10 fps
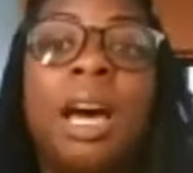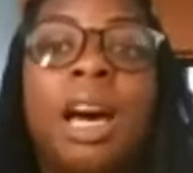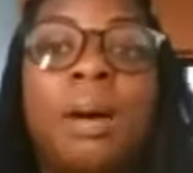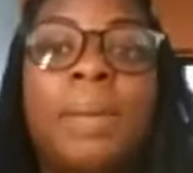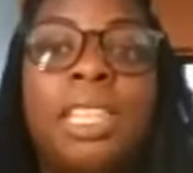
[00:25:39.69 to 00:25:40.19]

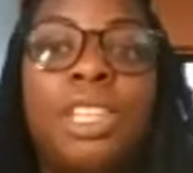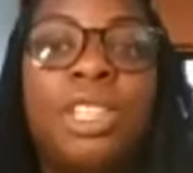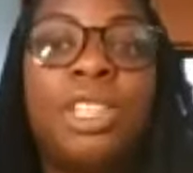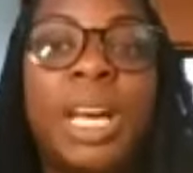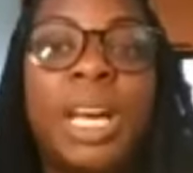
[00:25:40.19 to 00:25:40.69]
um, in the
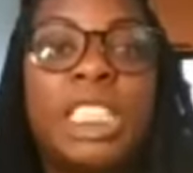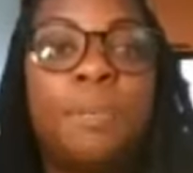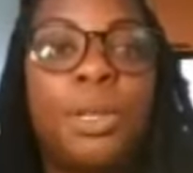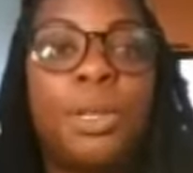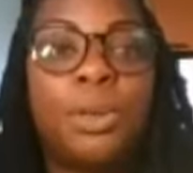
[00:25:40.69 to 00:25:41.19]
US,
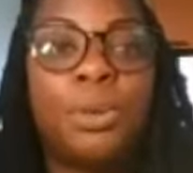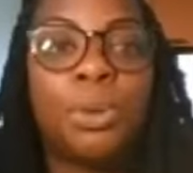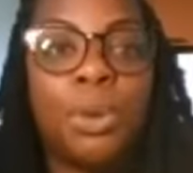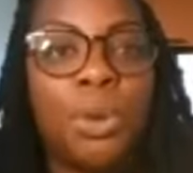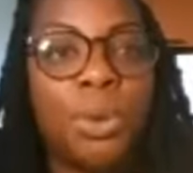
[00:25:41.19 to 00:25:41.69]
but
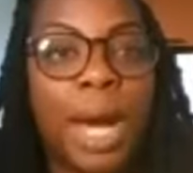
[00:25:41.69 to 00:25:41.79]
grew